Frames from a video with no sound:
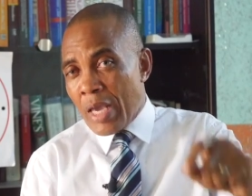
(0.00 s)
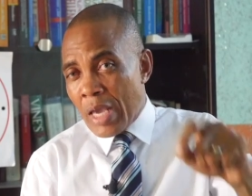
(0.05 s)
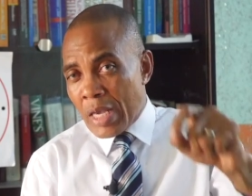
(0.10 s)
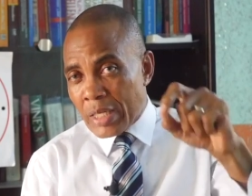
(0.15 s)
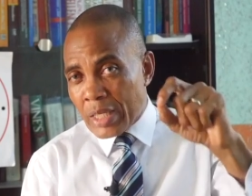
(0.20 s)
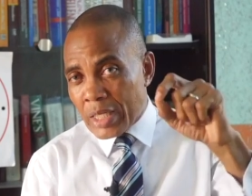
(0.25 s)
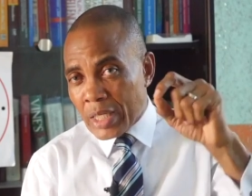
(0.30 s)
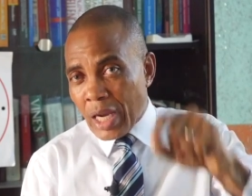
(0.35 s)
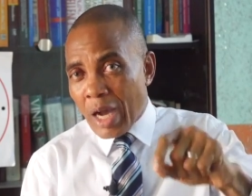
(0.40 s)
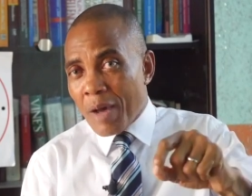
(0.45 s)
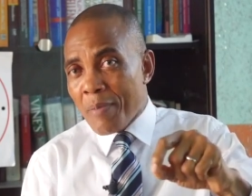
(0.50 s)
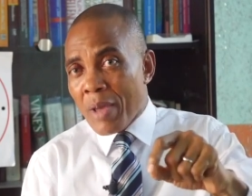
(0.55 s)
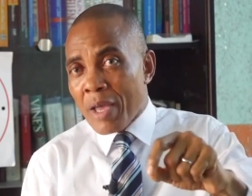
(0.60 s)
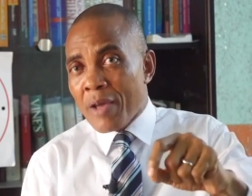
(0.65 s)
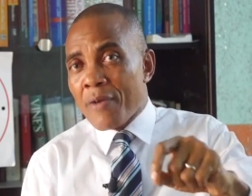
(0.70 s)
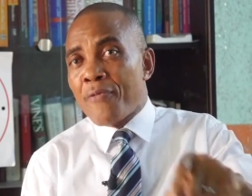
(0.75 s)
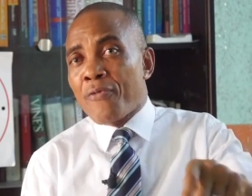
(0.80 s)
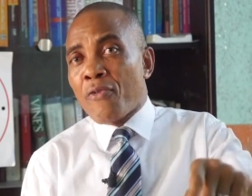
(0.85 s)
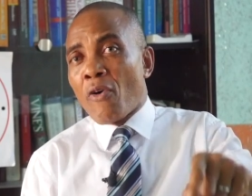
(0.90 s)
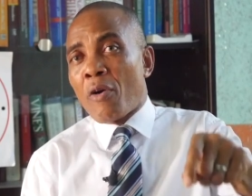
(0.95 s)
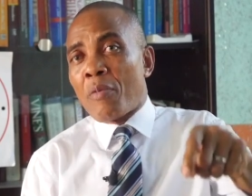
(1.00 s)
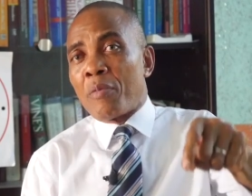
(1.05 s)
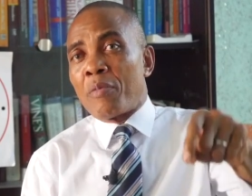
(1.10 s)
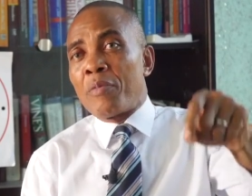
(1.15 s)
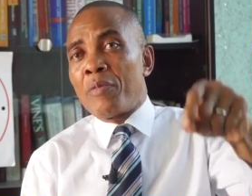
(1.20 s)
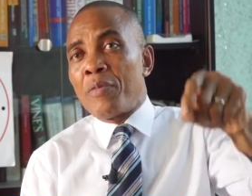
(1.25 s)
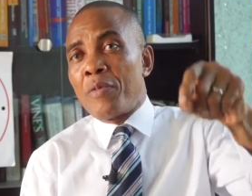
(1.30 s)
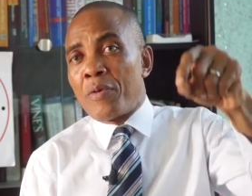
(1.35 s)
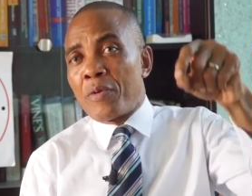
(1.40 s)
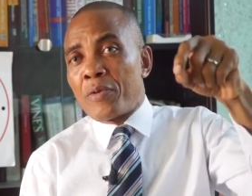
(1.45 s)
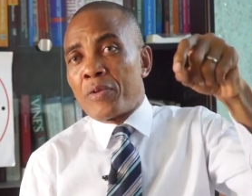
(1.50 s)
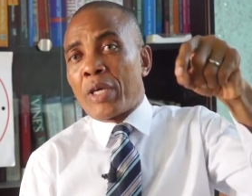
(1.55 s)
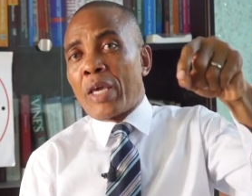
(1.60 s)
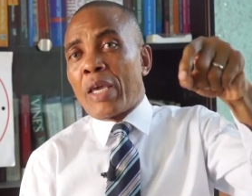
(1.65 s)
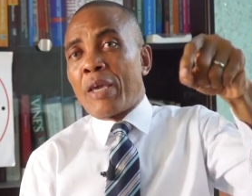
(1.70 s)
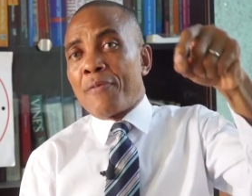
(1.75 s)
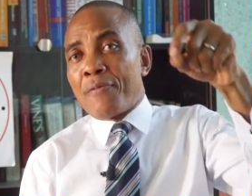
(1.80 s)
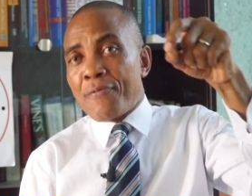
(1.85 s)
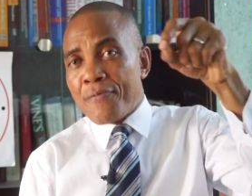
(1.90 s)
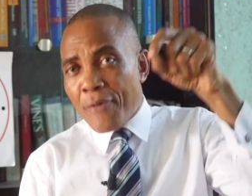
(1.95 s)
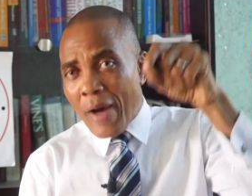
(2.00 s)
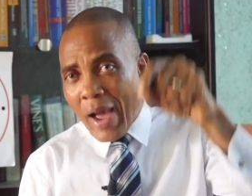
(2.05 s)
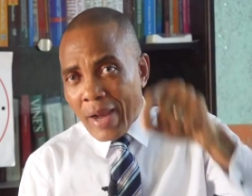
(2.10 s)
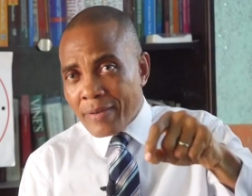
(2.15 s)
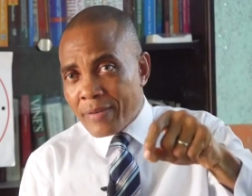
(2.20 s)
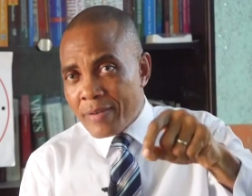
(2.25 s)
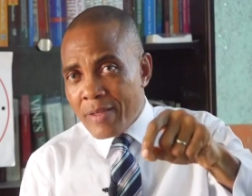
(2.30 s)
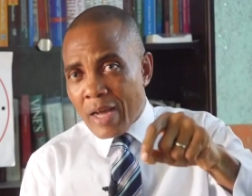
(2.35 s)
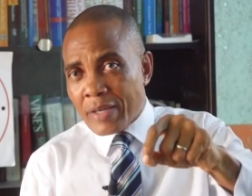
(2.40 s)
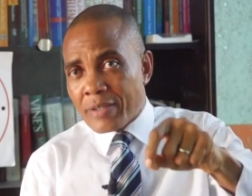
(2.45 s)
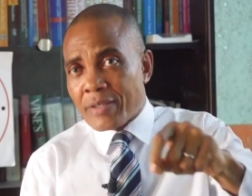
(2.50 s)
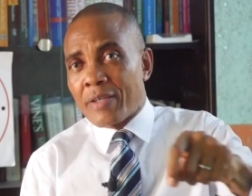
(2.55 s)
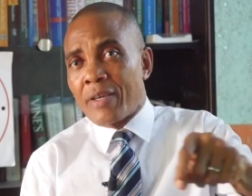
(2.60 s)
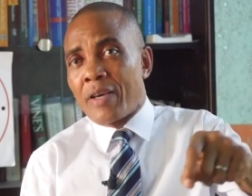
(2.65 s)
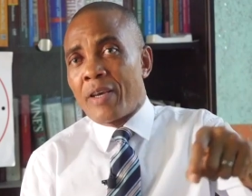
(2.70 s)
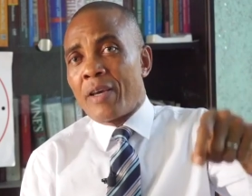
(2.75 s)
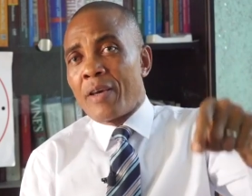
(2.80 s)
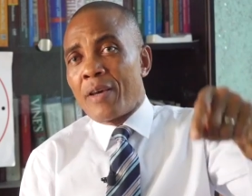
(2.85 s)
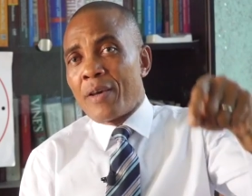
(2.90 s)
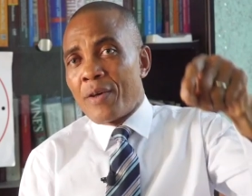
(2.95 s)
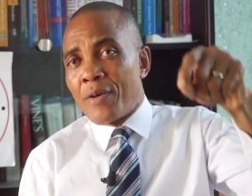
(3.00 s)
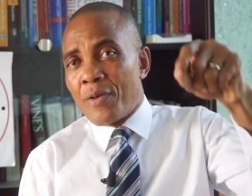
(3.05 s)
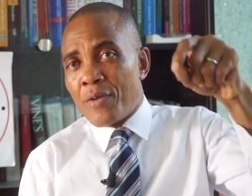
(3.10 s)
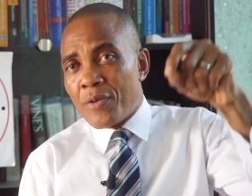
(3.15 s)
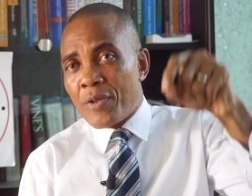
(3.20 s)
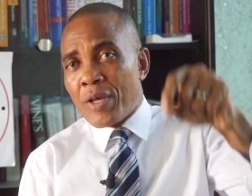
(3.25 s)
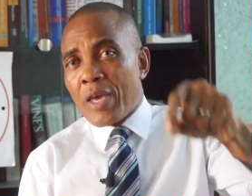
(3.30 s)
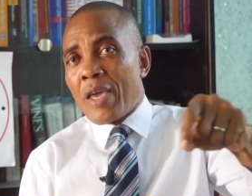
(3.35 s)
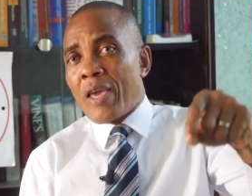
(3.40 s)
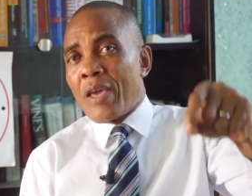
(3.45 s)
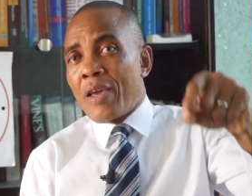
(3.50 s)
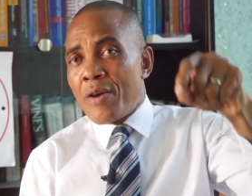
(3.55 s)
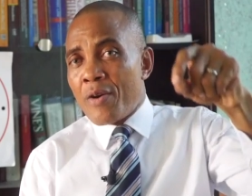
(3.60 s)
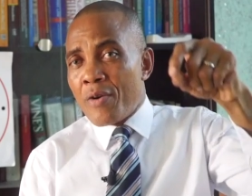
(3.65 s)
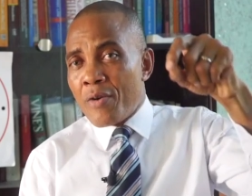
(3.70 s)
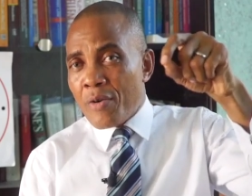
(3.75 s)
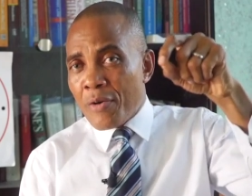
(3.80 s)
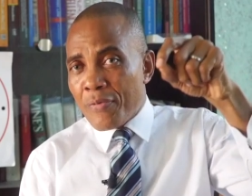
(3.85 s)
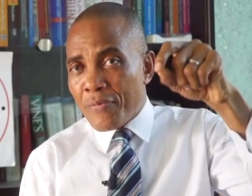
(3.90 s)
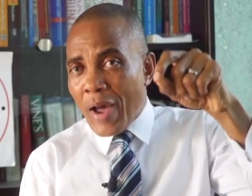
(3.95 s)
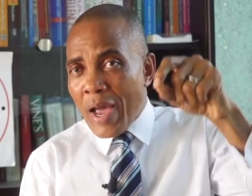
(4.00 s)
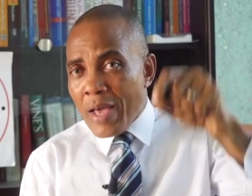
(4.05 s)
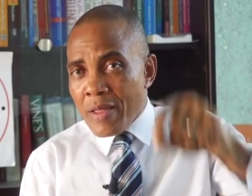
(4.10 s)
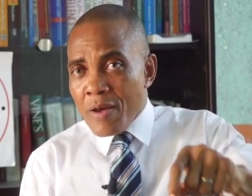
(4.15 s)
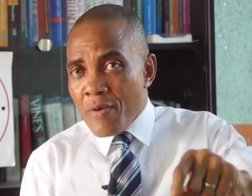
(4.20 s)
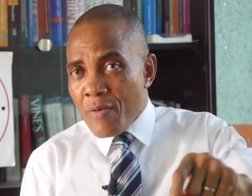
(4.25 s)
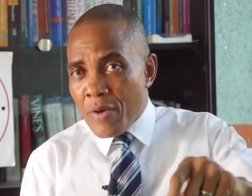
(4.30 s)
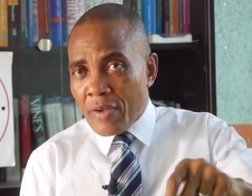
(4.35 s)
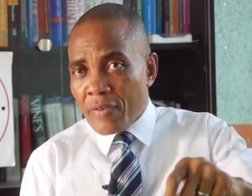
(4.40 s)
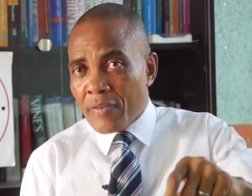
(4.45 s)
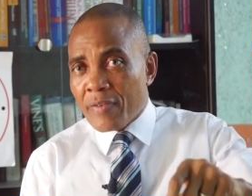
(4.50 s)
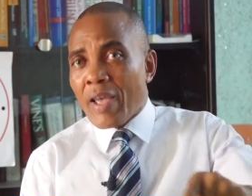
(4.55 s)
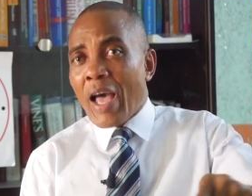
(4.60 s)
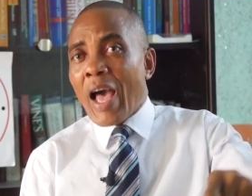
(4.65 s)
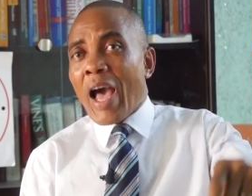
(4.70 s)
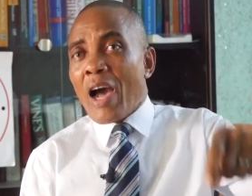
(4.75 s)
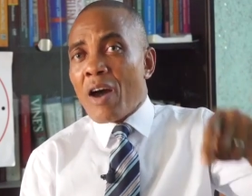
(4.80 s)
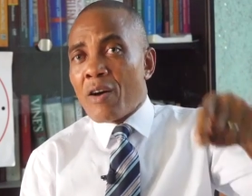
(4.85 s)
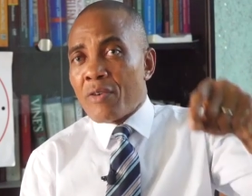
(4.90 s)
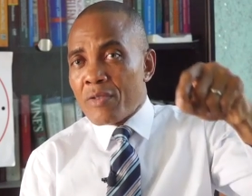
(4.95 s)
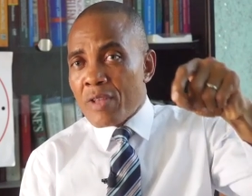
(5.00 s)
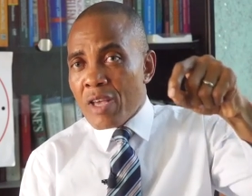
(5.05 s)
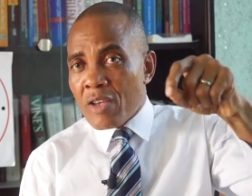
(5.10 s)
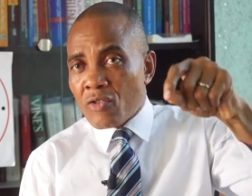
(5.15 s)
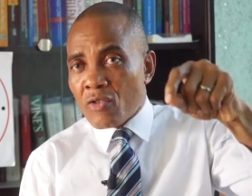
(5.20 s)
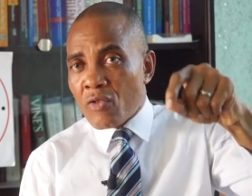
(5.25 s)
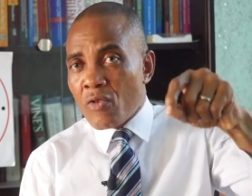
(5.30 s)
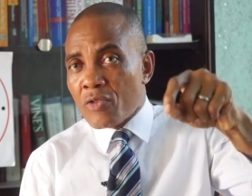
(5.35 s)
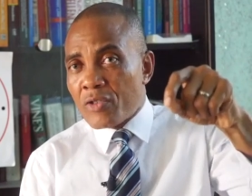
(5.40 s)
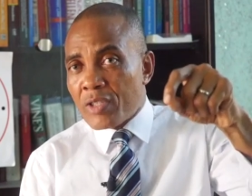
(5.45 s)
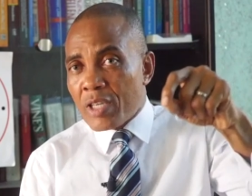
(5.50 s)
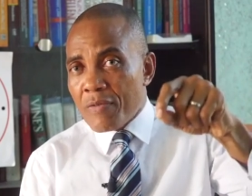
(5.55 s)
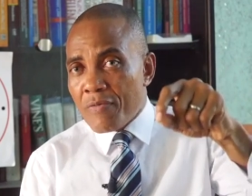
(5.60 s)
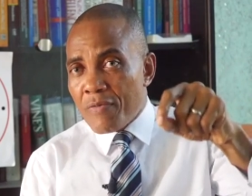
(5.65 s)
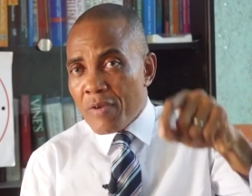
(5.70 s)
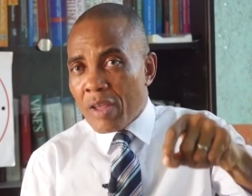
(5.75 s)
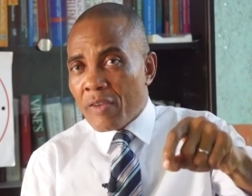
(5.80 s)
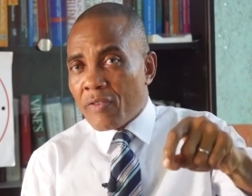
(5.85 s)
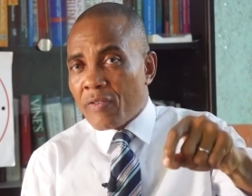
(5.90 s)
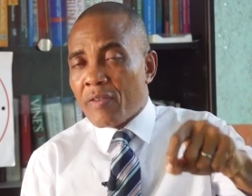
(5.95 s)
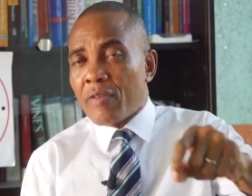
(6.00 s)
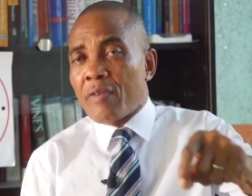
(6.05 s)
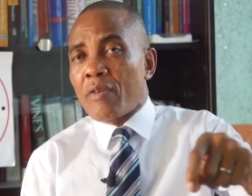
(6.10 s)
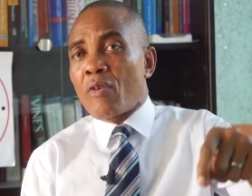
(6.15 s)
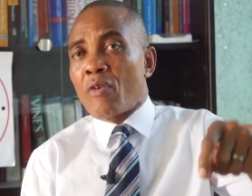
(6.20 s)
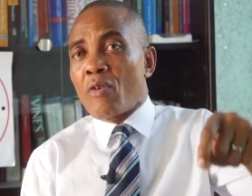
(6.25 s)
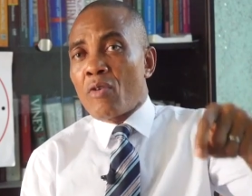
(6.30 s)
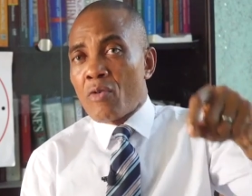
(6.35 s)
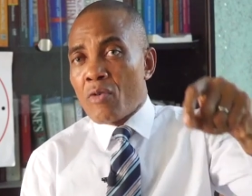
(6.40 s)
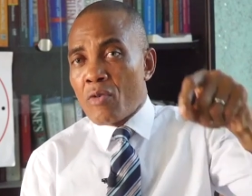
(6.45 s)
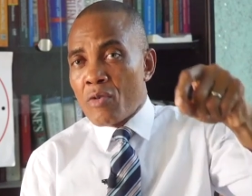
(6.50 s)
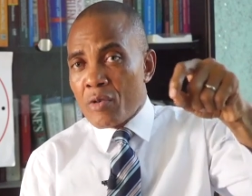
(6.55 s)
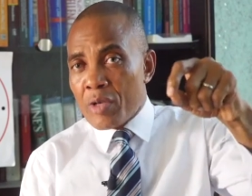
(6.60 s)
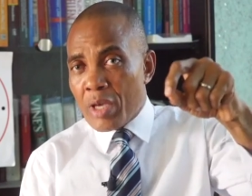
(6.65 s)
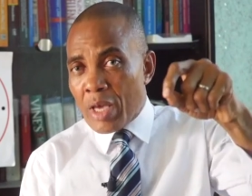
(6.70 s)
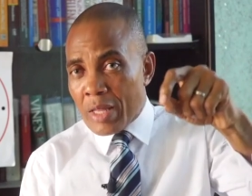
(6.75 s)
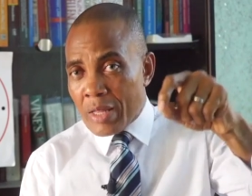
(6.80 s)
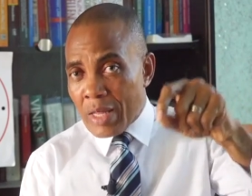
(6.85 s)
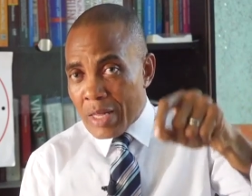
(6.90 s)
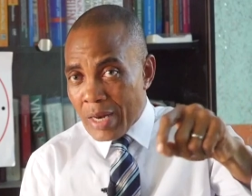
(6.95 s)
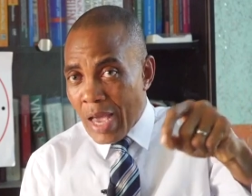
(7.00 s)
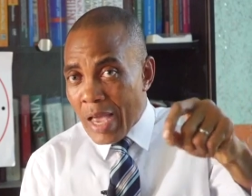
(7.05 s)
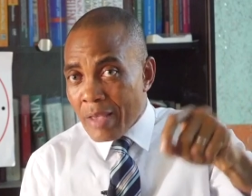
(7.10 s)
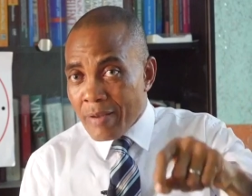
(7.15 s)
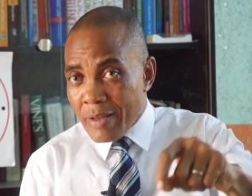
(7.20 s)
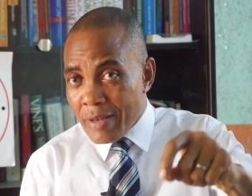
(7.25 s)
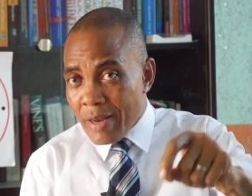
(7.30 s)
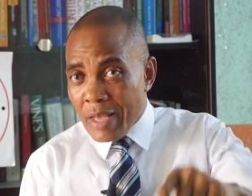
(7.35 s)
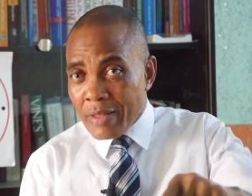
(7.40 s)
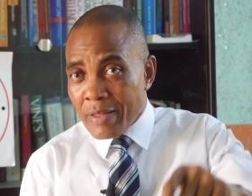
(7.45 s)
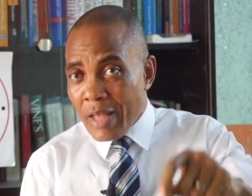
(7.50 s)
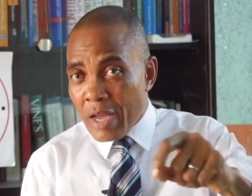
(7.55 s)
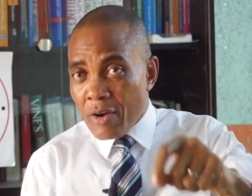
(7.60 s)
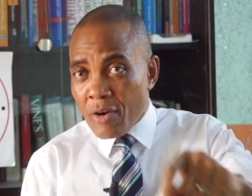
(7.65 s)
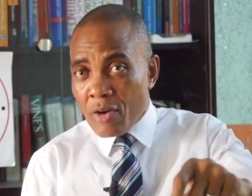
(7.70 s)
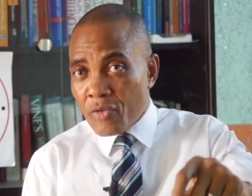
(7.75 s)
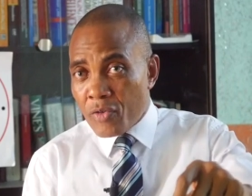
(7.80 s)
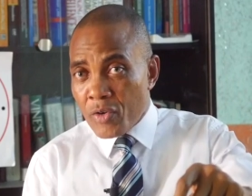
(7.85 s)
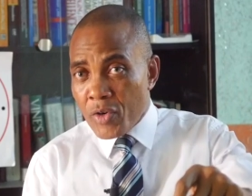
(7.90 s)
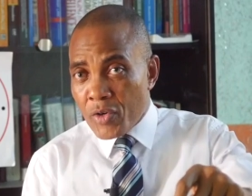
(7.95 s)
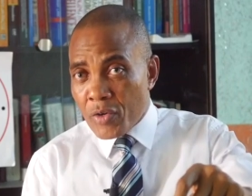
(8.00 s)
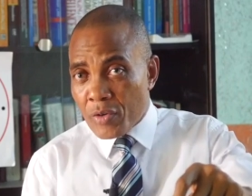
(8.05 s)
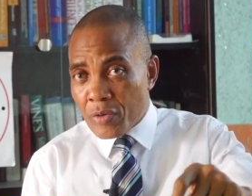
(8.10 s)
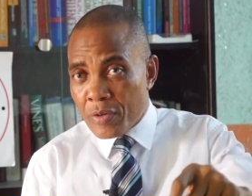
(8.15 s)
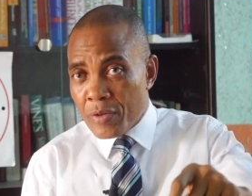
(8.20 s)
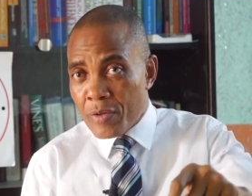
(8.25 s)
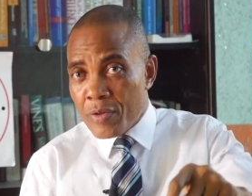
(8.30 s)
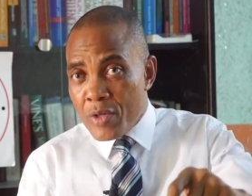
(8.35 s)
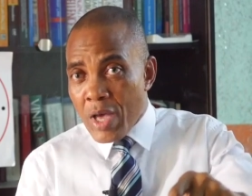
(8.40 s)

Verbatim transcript: is coming from the fact that the refineries are on the exclusive list in the 1999 constitution.